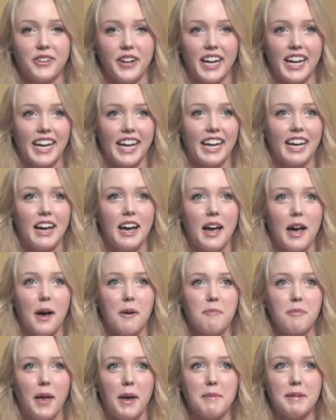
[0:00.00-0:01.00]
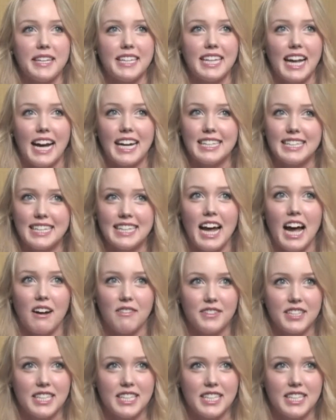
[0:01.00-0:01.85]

Right. I mean, I did have